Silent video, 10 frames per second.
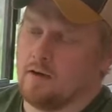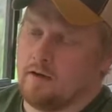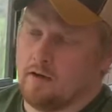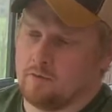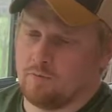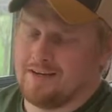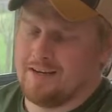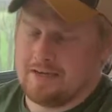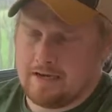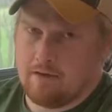is when
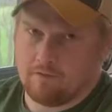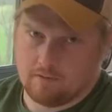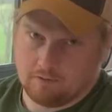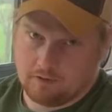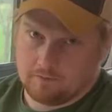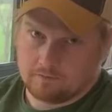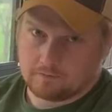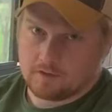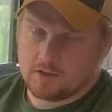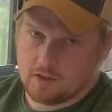inevitably
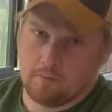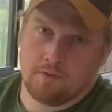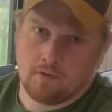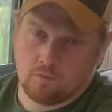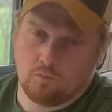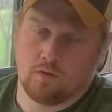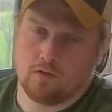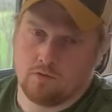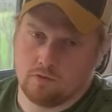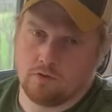something
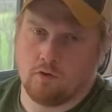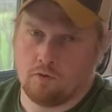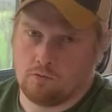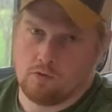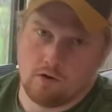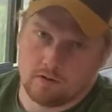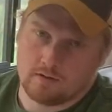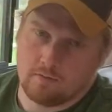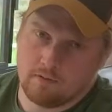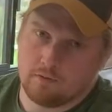will go wrong.
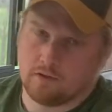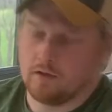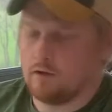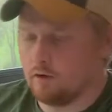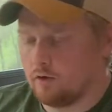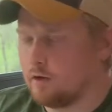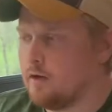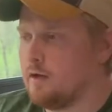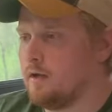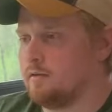Somebody will get hurt,
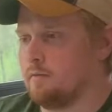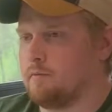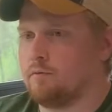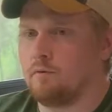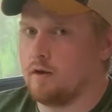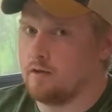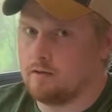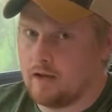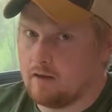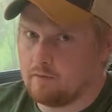something will get
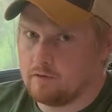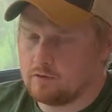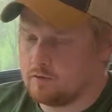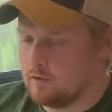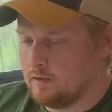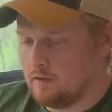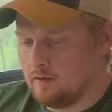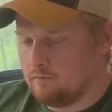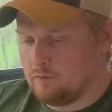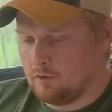damaged.
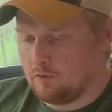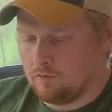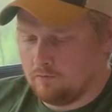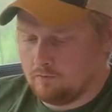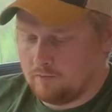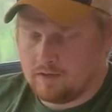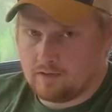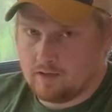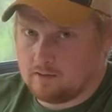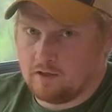Best
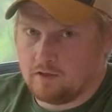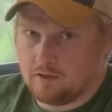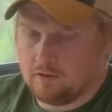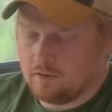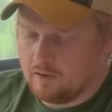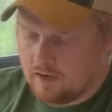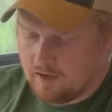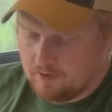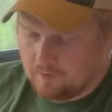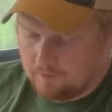case
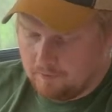scenario,